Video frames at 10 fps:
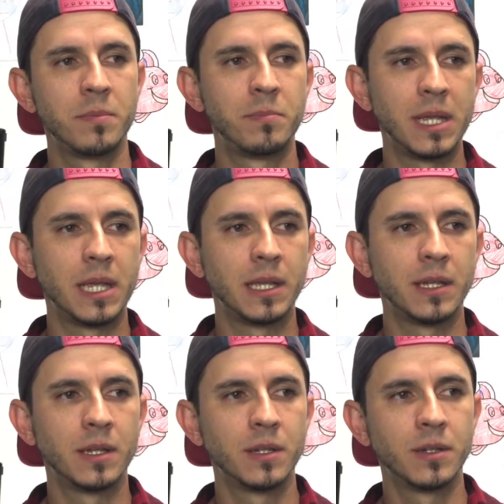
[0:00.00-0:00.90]

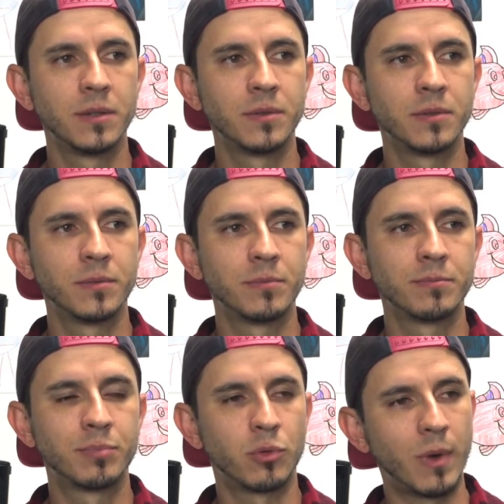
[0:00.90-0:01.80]
being
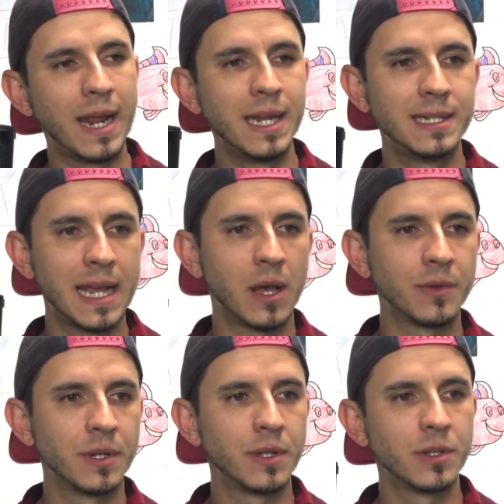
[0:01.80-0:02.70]
paraded
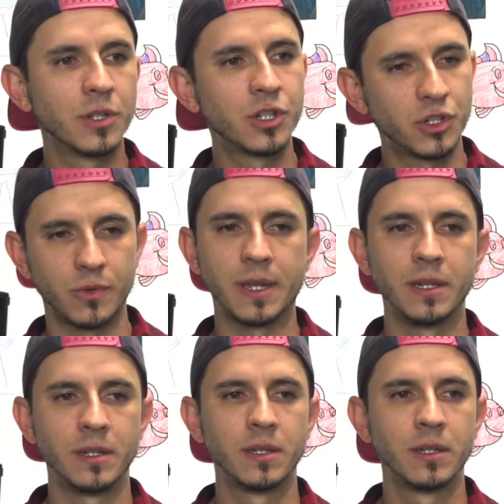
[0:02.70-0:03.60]
down the
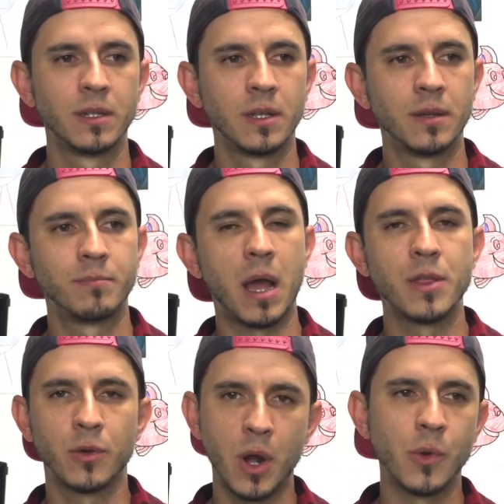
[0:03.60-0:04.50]
street by
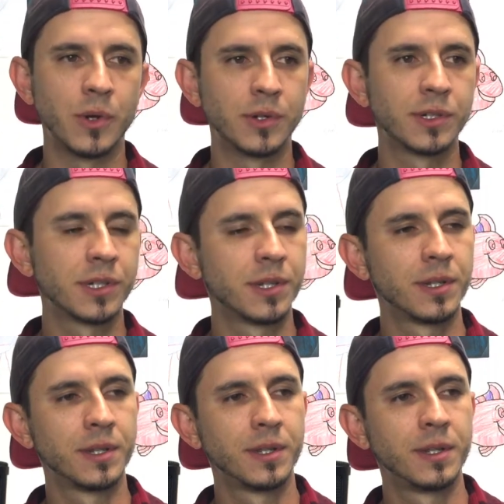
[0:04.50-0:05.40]
their owners
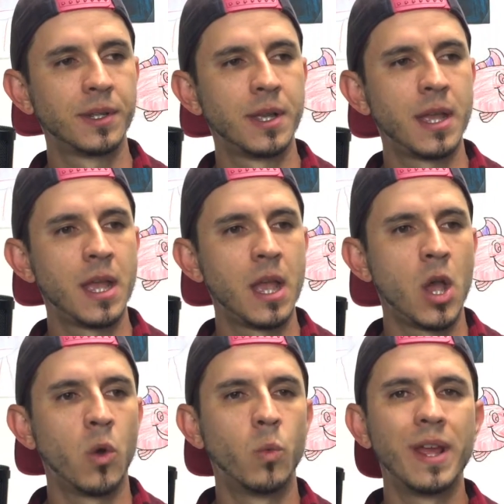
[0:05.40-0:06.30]

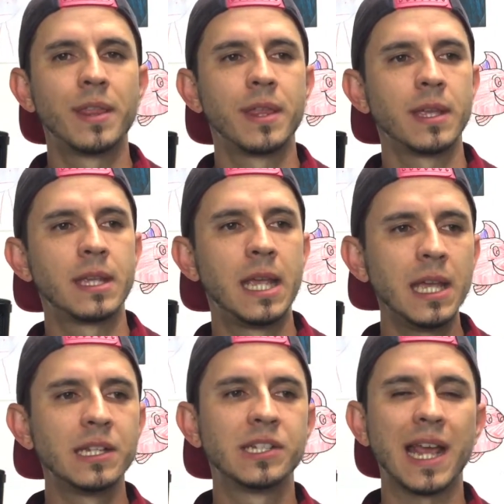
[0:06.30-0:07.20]
with
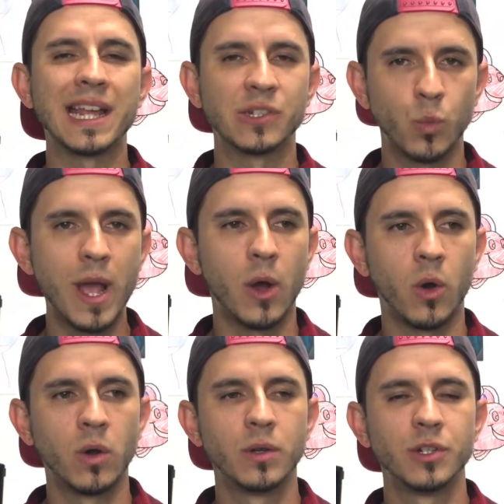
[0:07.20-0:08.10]
kids as
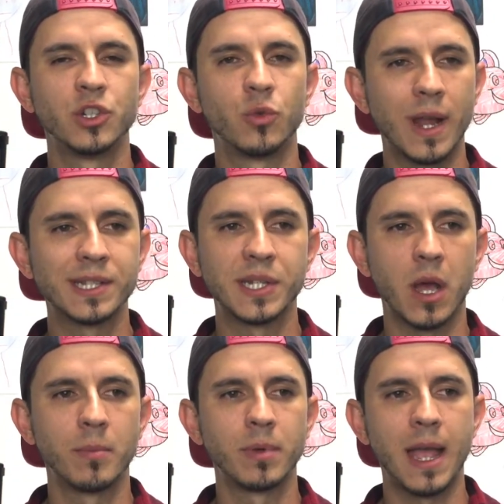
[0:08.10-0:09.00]
well, dressed
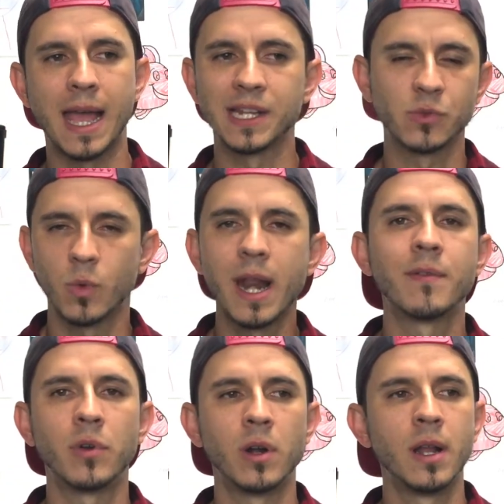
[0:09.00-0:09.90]
up as
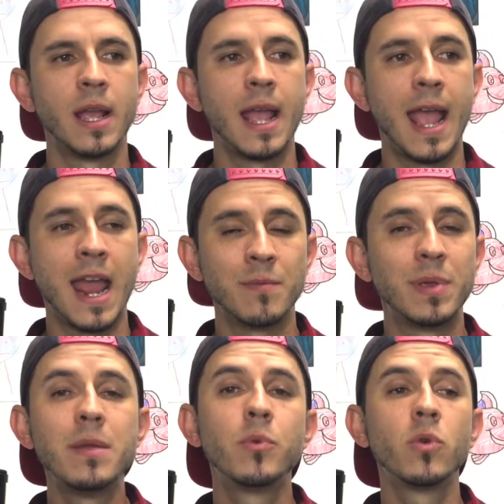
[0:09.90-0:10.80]
whatever. And
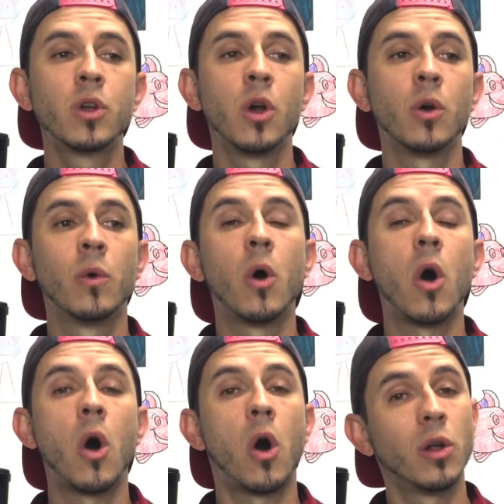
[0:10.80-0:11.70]
people go
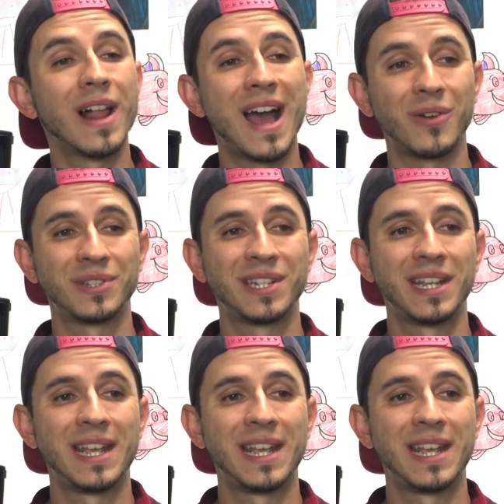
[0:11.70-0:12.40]
all out.